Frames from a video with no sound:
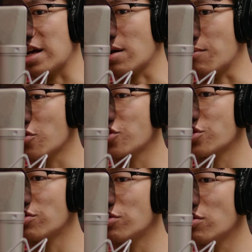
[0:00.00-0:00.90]
in
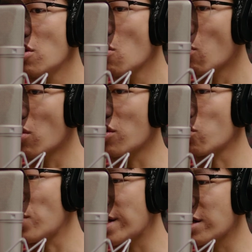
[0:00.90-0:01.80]
commercial work,
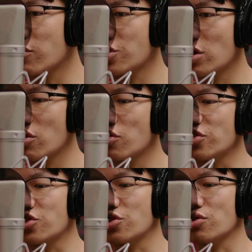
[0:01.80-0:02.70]
radio
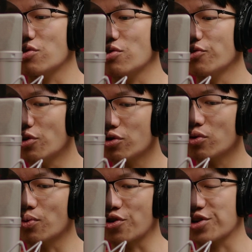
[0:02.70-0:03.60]
shows, to
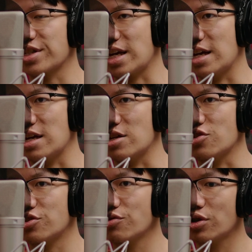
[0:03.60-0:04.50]
vocal works in
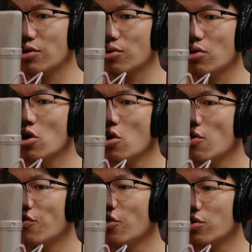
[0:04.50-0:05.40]
studio
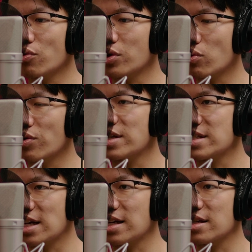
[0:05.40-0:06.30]
vocal recording
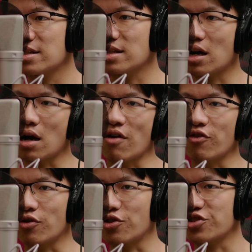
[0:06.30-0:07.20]
settings
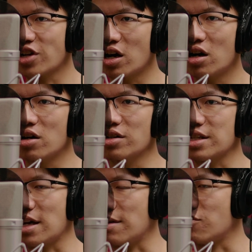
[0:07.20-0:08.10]
for songs,
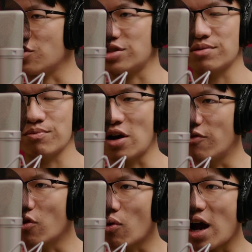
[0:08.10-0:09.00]
and just a
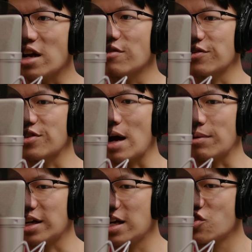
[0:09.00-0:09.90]
variety of different
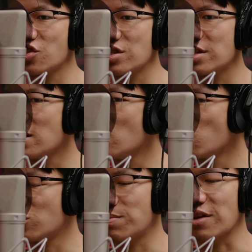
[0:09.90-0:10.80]
applications.
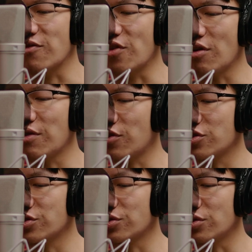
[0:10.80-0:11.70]
Just being very
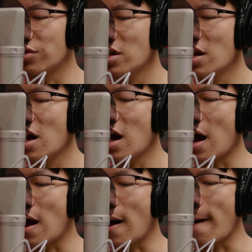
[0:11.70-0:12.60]
versatile.
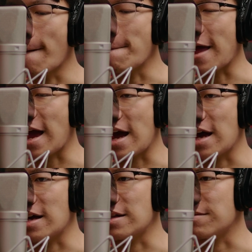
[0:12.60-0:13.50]

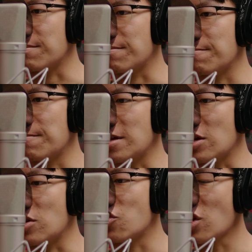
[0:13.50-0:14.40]
And
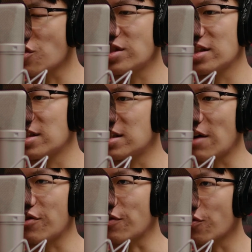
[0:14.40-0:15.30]
the
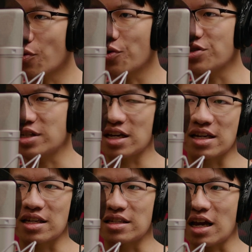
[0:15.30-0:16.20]
JJ67, of course,
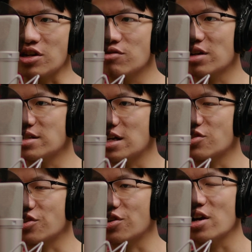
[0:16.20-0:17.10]
is a new
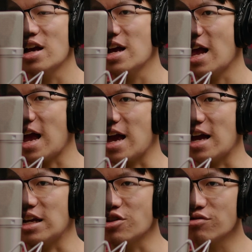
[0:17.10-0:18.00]
contender
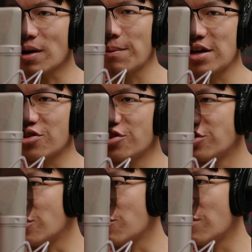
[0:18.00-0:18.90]
and a new competitor
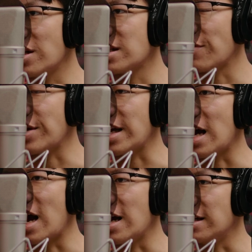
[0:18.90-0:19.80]
to the
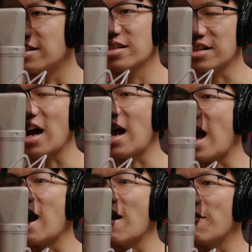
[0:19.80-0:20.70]
U87AI, and it does not
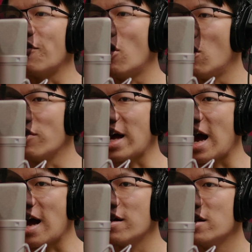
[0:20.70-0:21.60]
have all
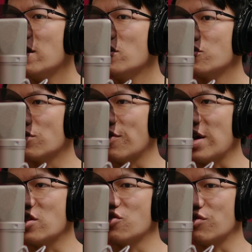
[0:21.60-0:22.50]
that sort of
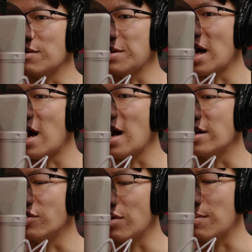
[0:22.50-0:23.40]
history
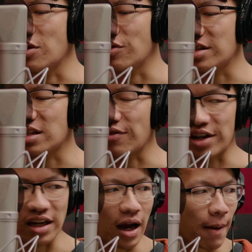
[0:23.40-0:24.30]
behind the Neumann
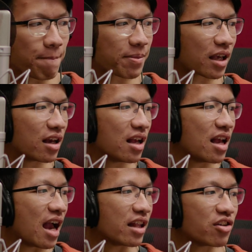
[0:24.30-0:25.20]
U87AI.
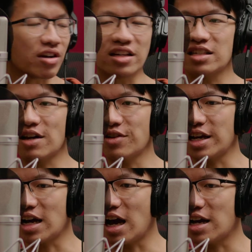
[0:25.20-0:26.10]
And the
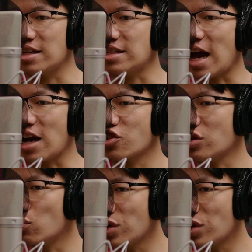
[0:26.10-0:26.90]
U87AI is actually a